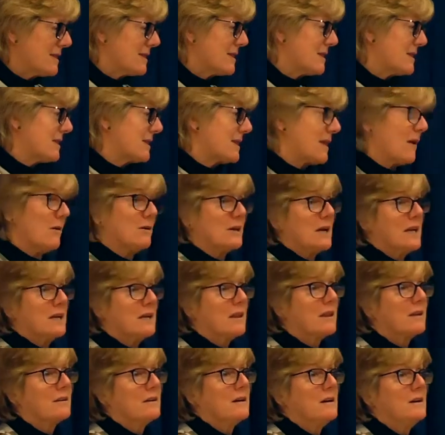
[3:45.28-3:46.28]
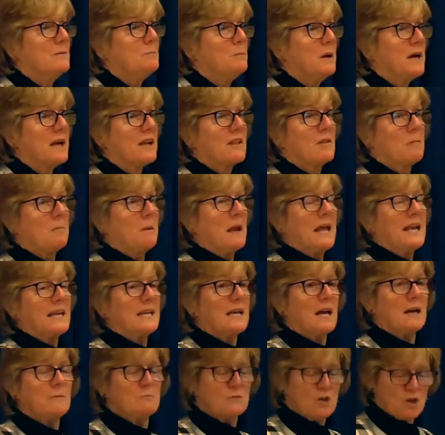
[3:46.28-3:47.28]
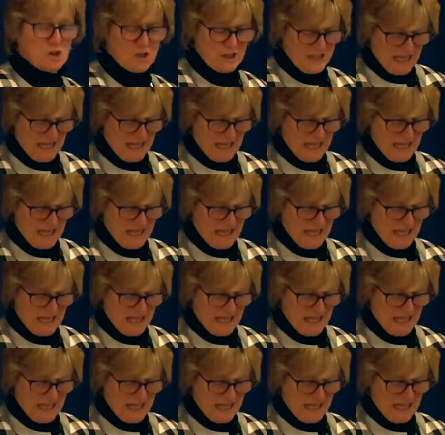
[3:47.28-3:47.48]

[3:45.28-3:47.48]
So I'm going to start by explaining I'm not